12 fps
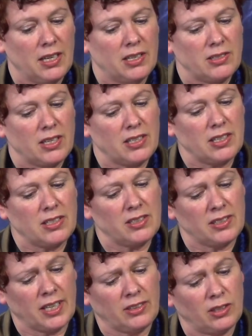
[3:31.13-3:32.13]

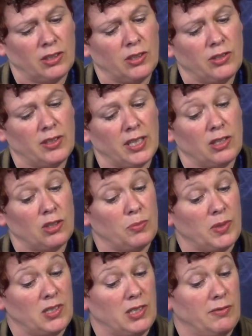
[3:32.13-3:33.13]
is that a good thing,
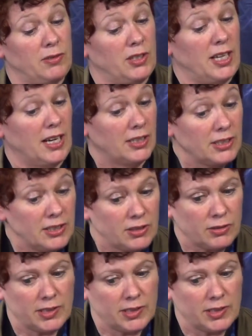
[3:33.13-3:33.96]
especially for the artists,